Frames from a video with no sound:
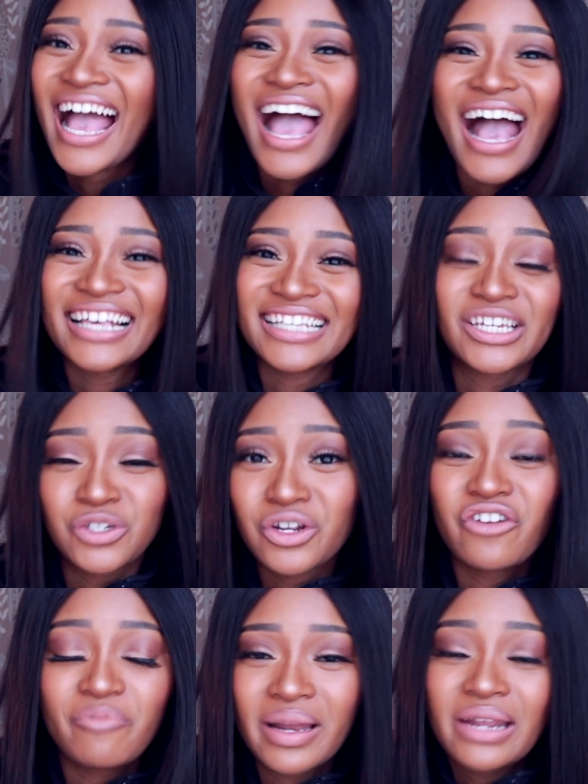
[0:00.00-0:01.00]
as I should
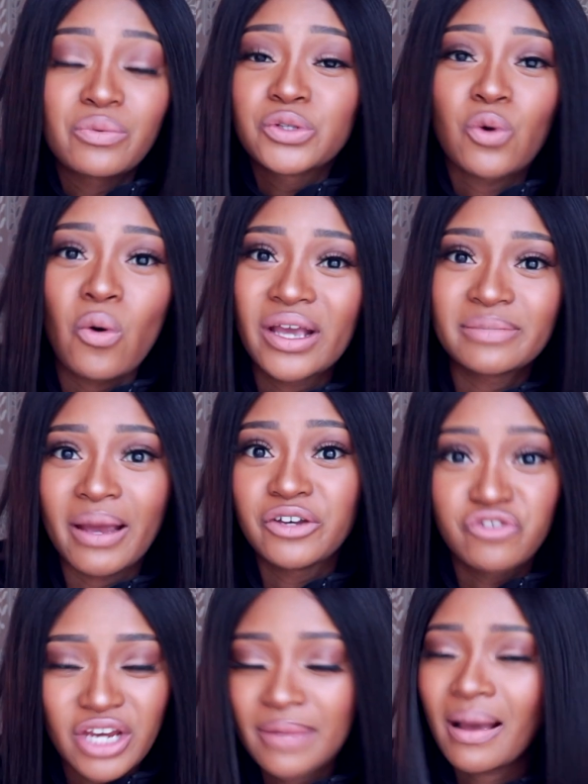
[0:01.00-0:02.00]
have, but it was always my
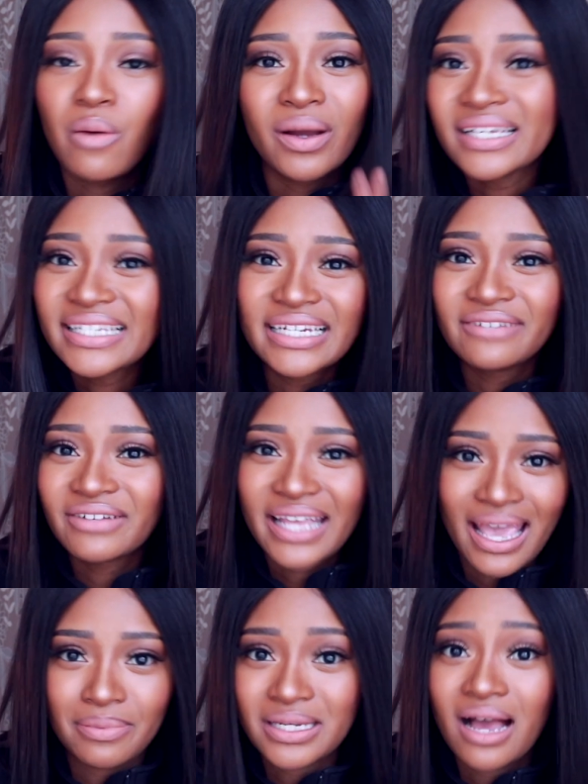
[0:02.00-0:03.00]
dream. I wanted to live in
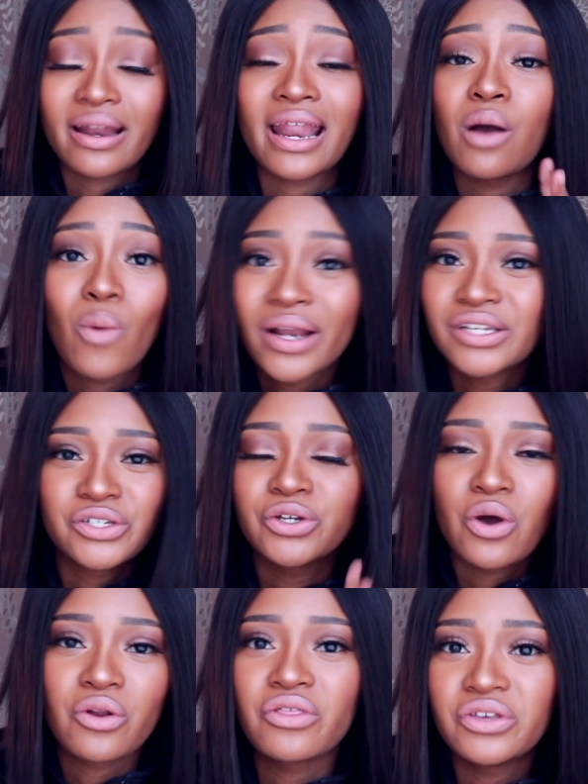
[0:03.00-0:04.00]
Cape Town and I wanted to
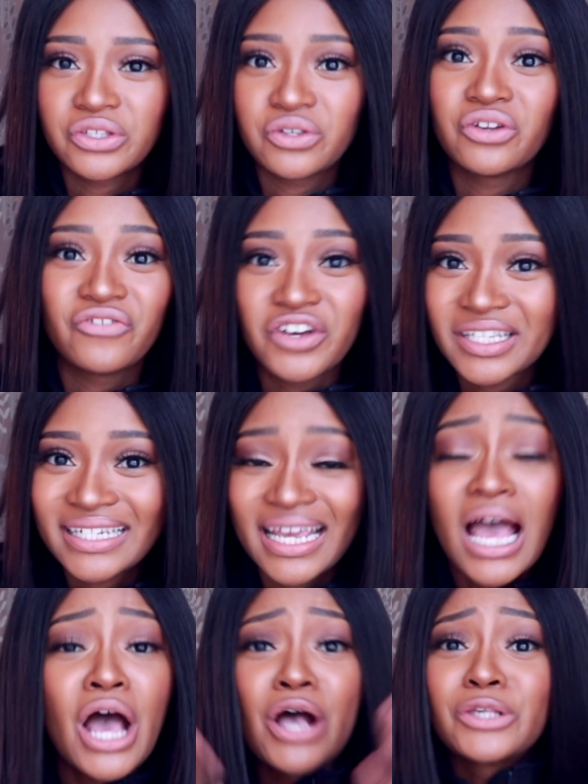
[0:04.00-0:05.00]
go to this university.
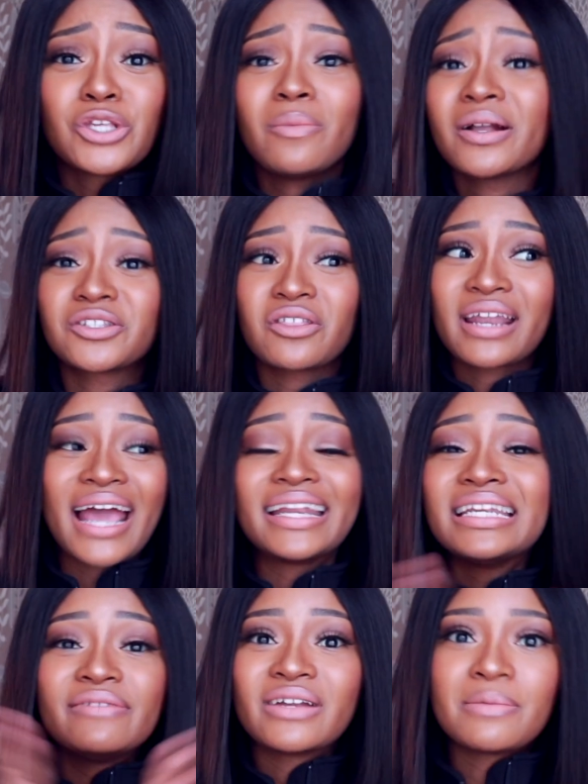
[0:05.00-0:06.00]
So much so that I
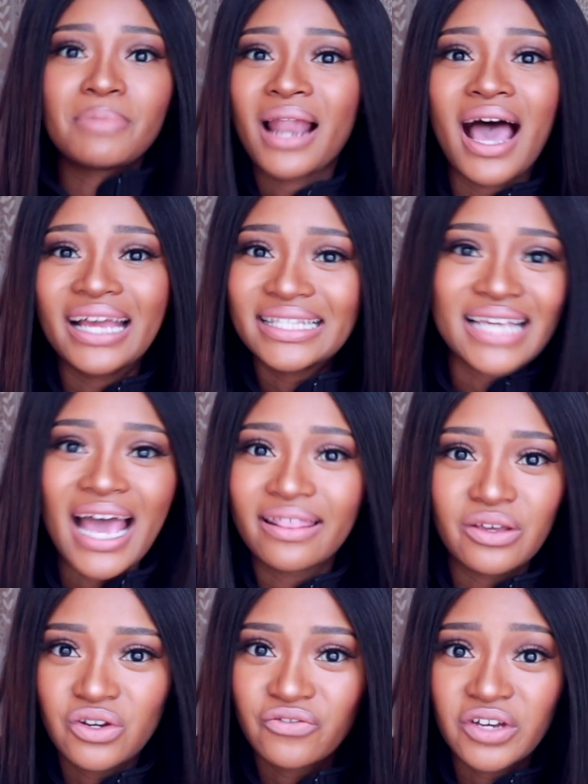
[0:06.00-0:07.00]
didn't even apply to other
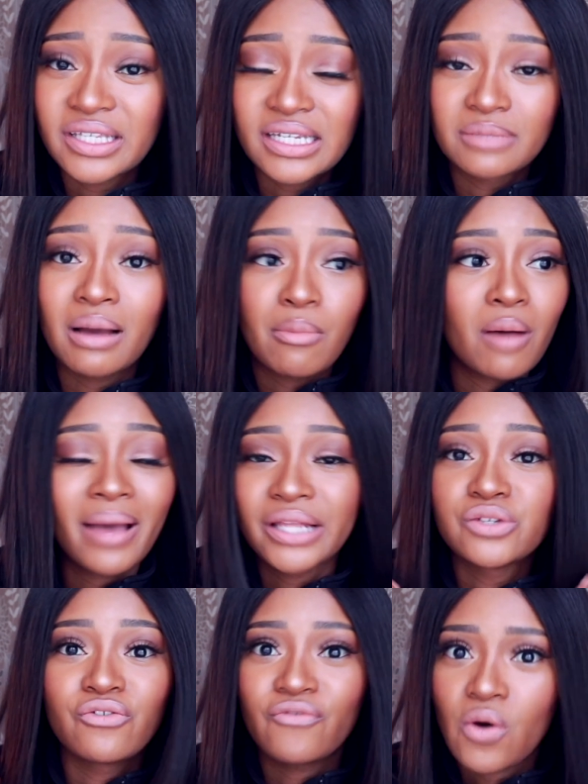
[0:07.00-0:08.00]
universities. My mom had
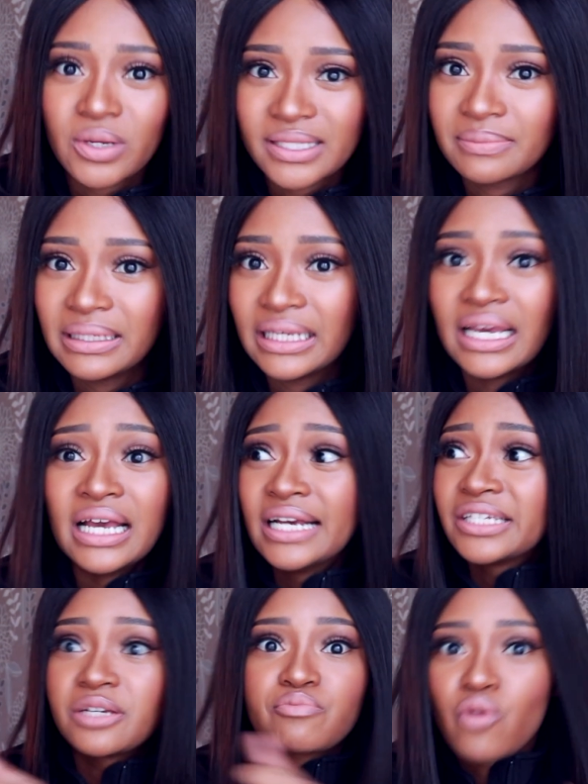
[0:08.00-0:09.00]
to force me.
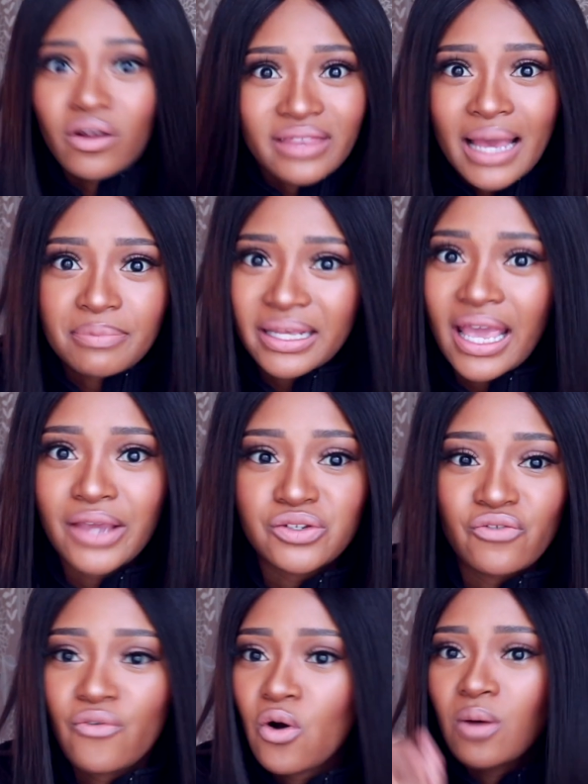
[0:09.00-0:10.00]
She brought the
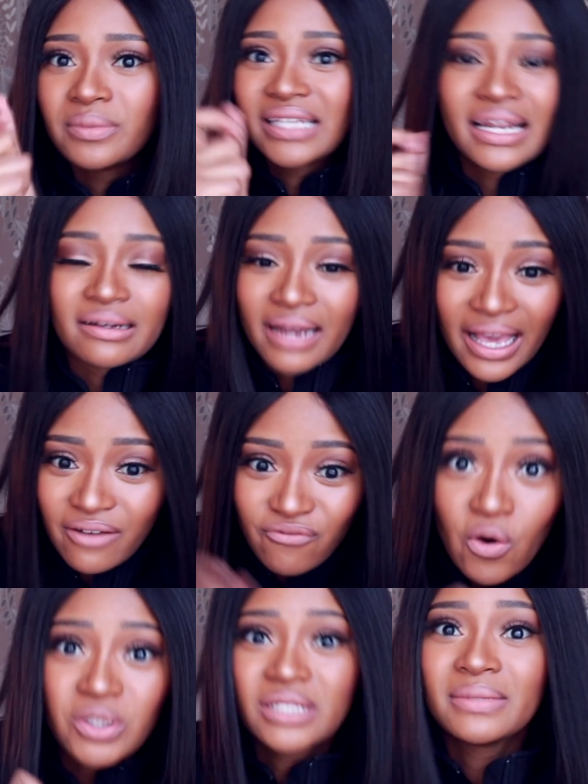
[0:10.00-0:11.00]
application forms and like
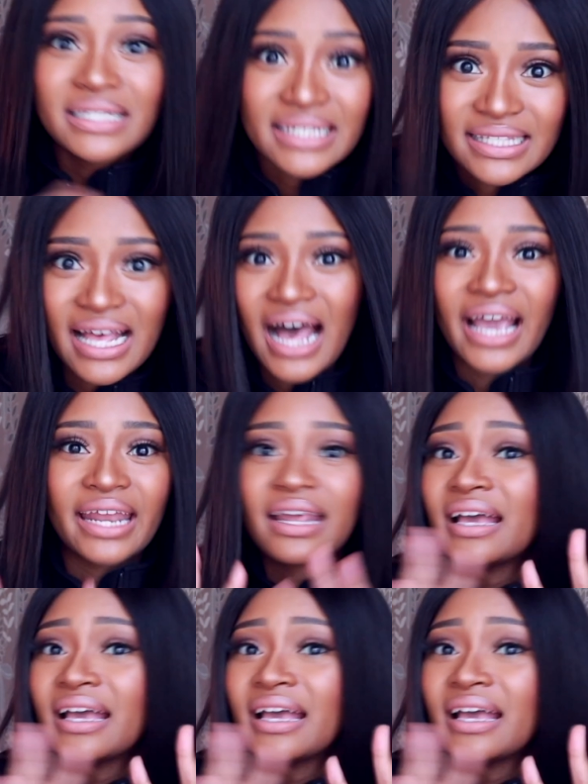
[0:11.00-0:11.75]
forced me to sign,